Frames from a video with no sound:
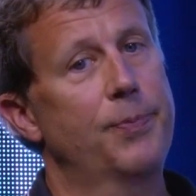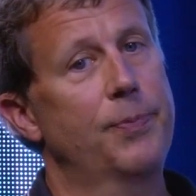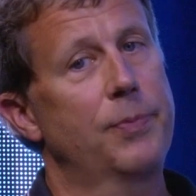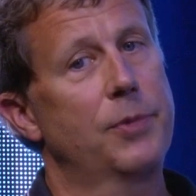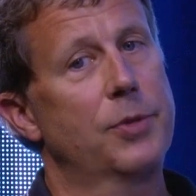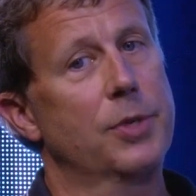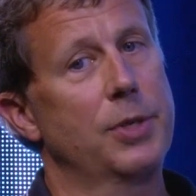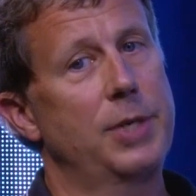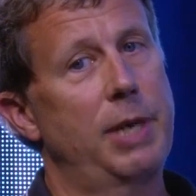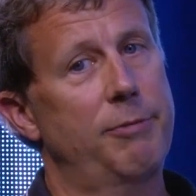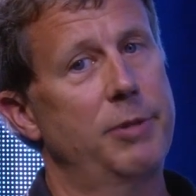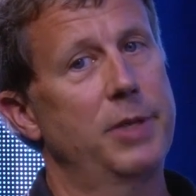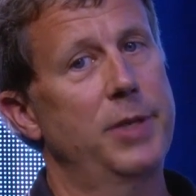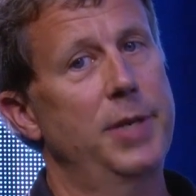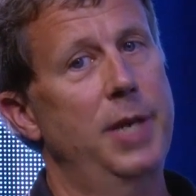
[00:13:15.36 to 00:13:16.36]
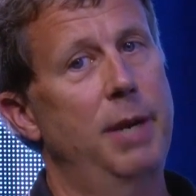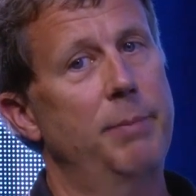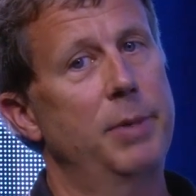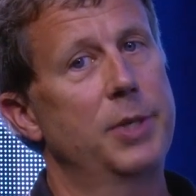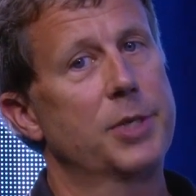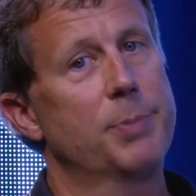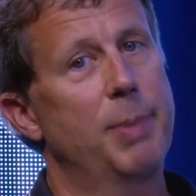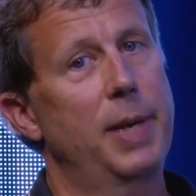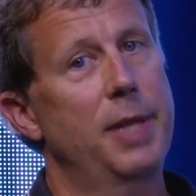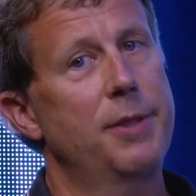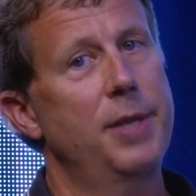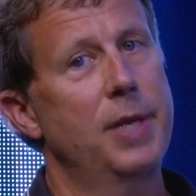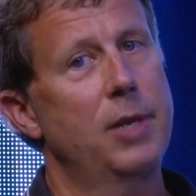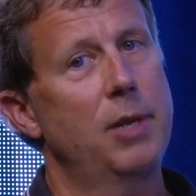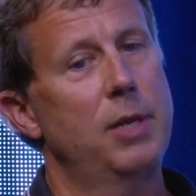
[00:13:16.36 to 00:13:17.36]
So definitely the numbers, but I
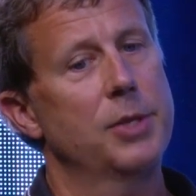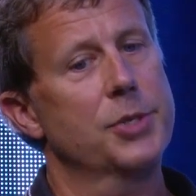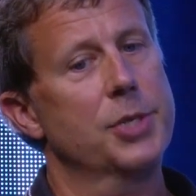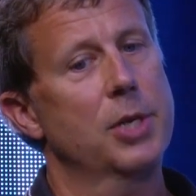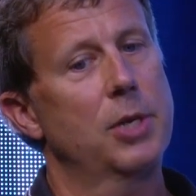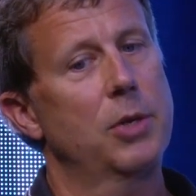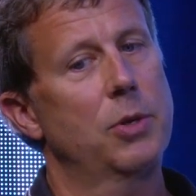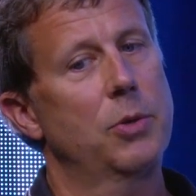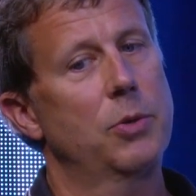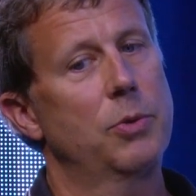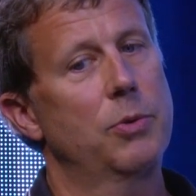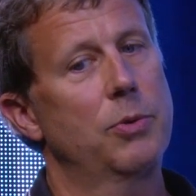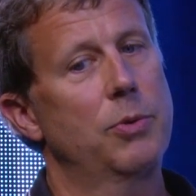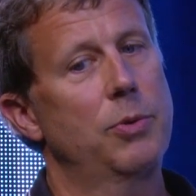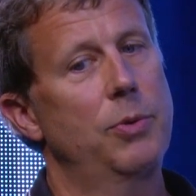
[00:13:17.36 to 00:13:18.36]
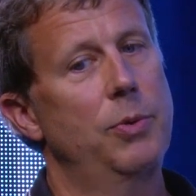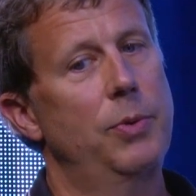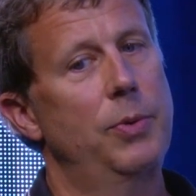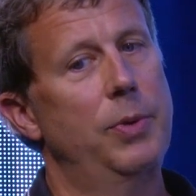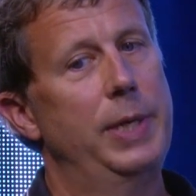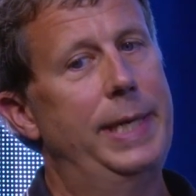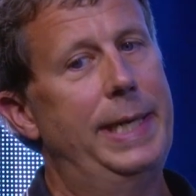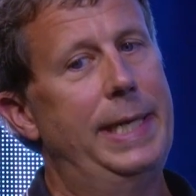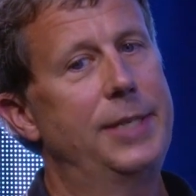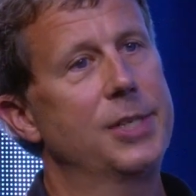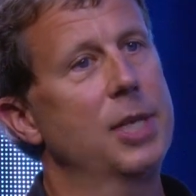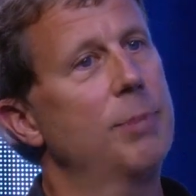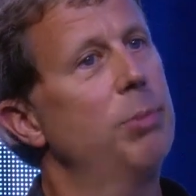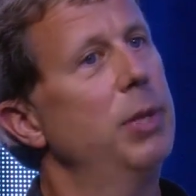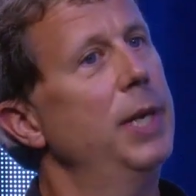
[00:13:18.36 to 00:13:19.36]
think also, is
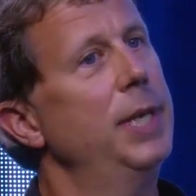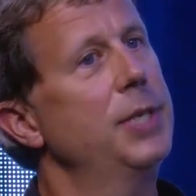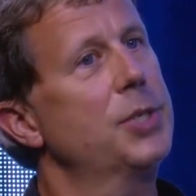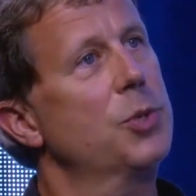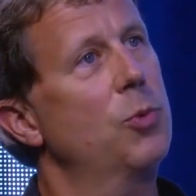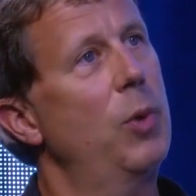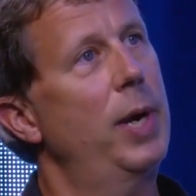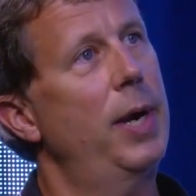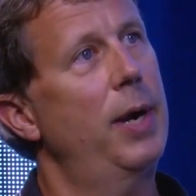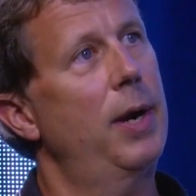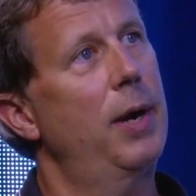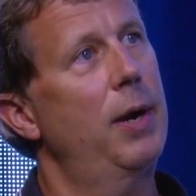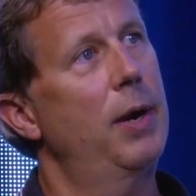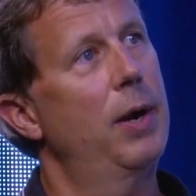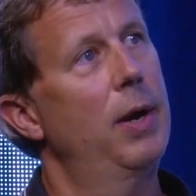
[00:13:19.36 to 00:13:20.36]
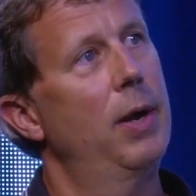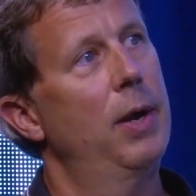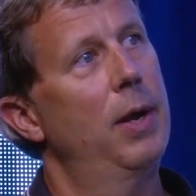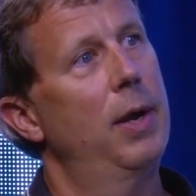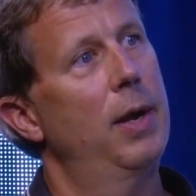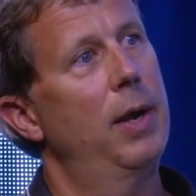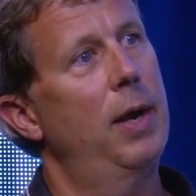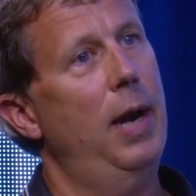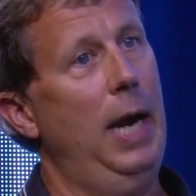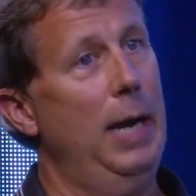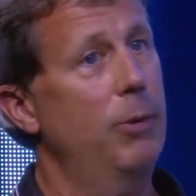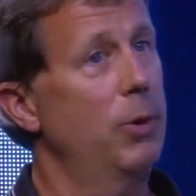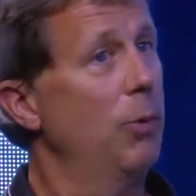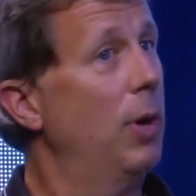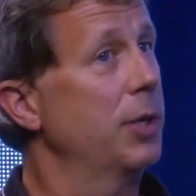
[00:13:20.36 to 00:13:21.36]
it a place where I
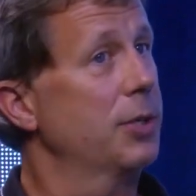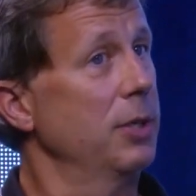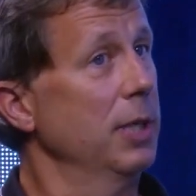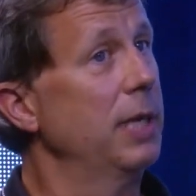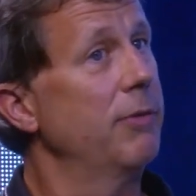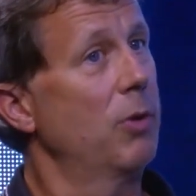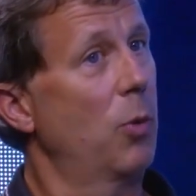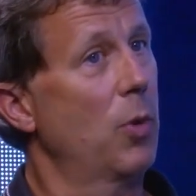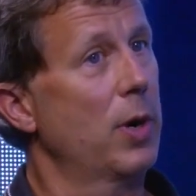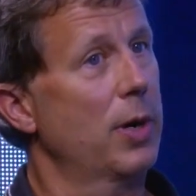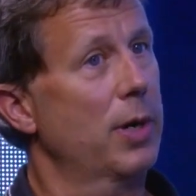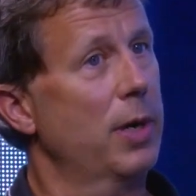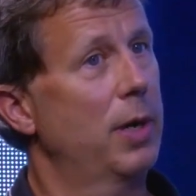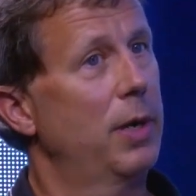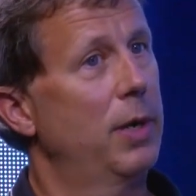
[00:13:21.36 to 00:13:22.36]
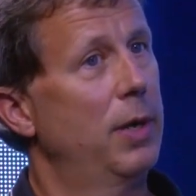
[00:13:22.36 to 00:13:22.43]
would want to live or work?